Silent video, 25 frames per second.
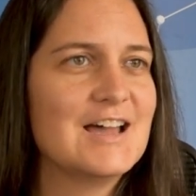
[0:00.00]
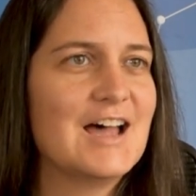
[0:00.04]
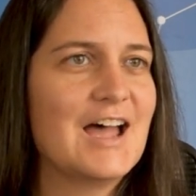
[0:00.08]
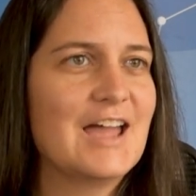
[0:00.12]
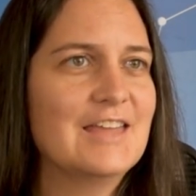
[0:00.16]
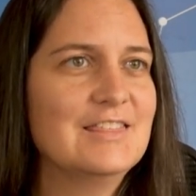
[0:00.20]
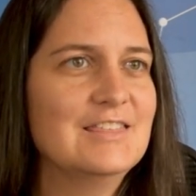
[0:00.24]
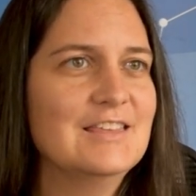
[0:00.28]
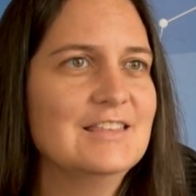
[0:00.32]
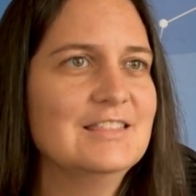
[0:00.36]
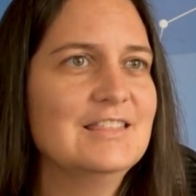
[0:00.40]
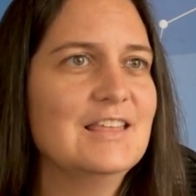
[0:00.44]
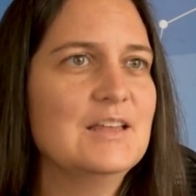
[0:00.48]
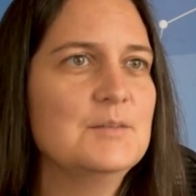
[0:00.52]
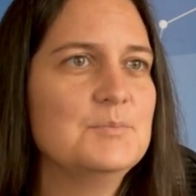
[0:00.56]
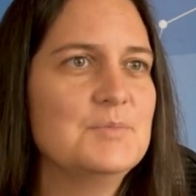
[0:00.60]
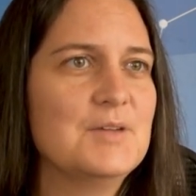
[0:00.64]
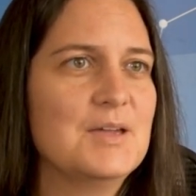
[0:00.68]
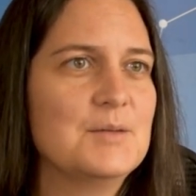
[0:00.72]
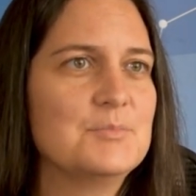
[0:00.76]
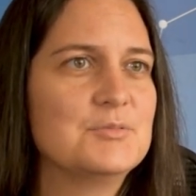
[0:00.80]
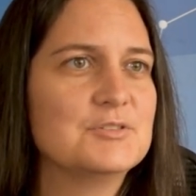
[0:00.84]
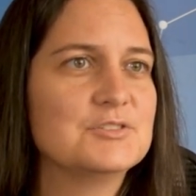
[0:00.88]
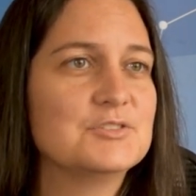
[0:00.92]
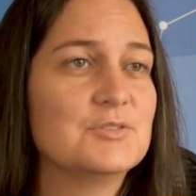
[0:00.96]
I think they'd
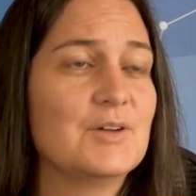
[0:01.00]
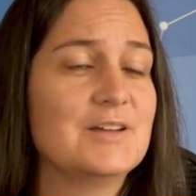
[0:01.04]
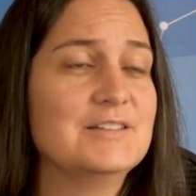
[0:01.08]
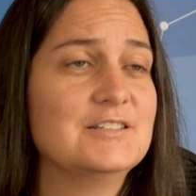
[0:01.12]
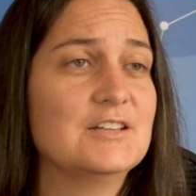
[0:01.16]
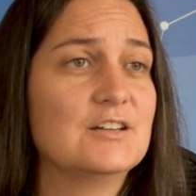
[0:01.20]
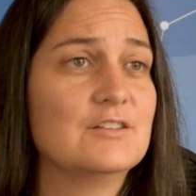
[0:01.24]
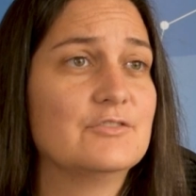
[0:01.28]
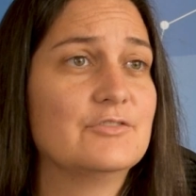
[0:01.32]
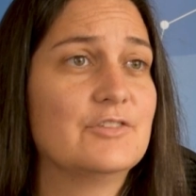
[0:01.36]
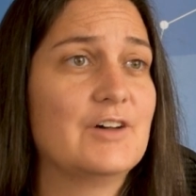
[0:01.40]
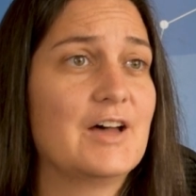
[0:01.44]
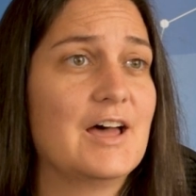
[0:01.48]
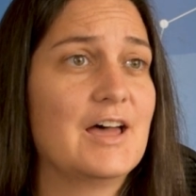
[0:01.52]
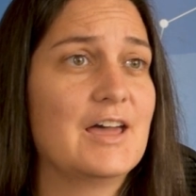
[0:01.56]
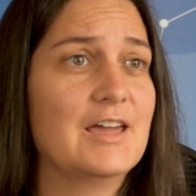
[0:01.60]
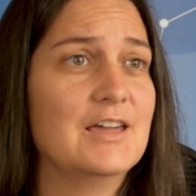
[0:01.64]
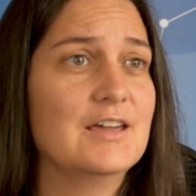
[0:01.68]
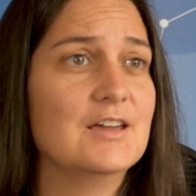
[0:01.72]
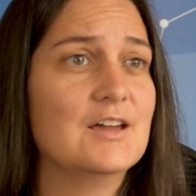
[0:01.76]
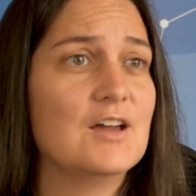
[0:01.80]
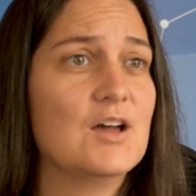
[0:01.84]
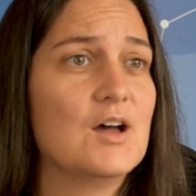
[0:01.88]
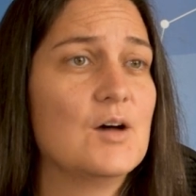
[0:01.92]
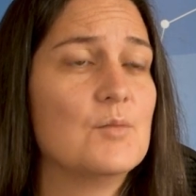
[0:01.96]
be able to identify
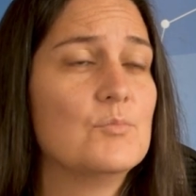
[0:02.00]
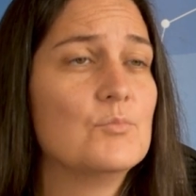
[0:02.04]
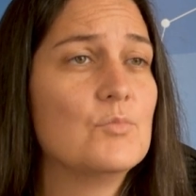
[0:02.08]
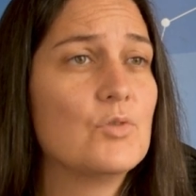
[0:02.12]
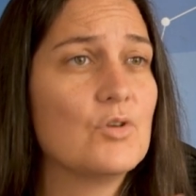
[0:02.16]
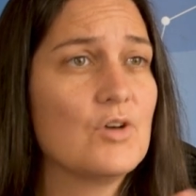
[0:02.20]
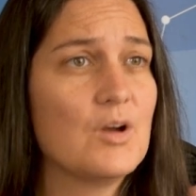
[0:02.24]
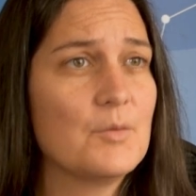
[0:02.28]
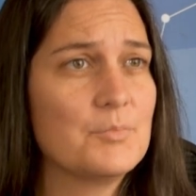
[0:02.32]
more